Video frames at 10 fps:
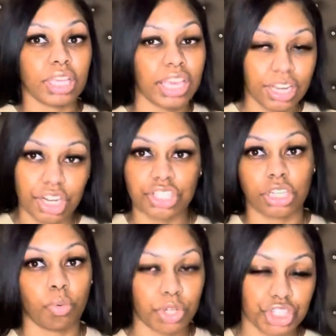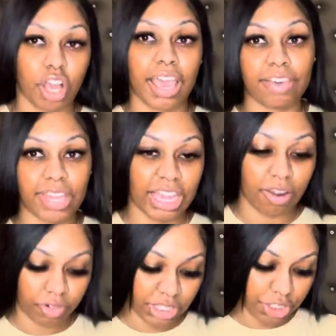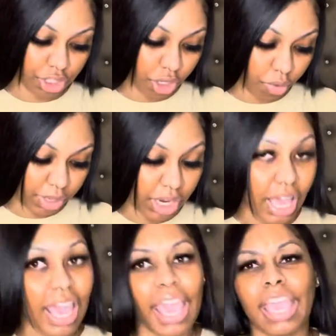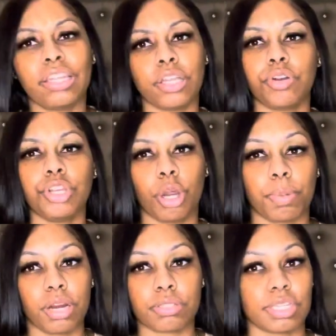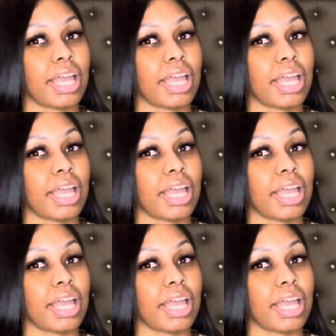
initially once y'all have that conversation going and learn your person.